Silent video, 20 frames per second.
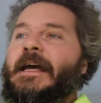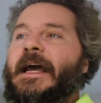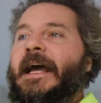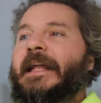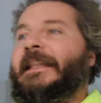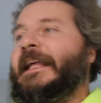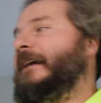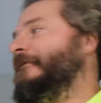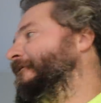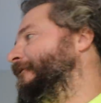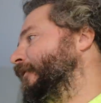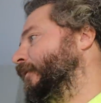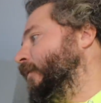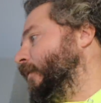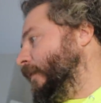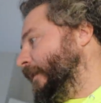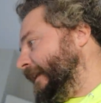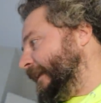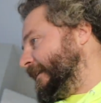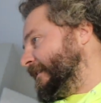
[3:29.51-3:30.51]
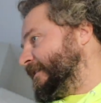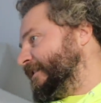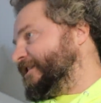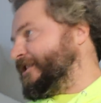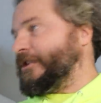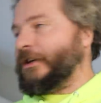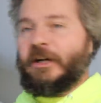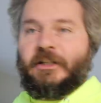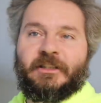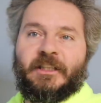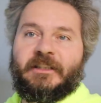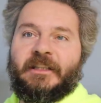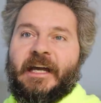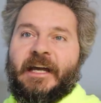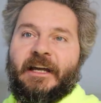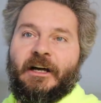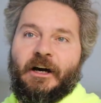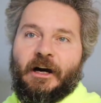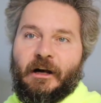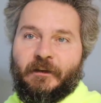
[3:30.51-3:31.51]
and that floor to start the
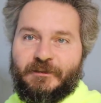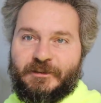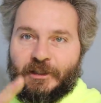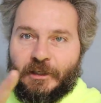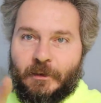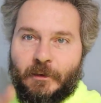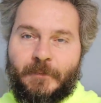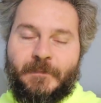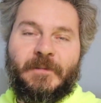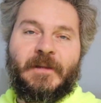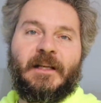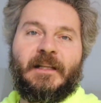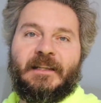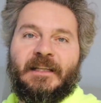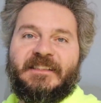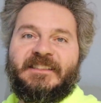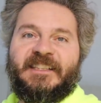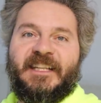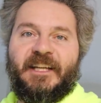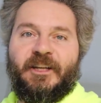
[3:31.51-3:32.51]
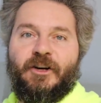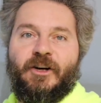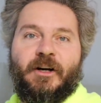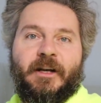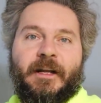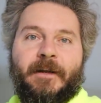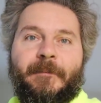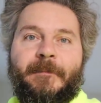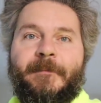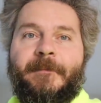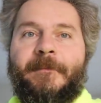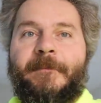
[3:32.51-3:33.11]
day off. So let's get on it.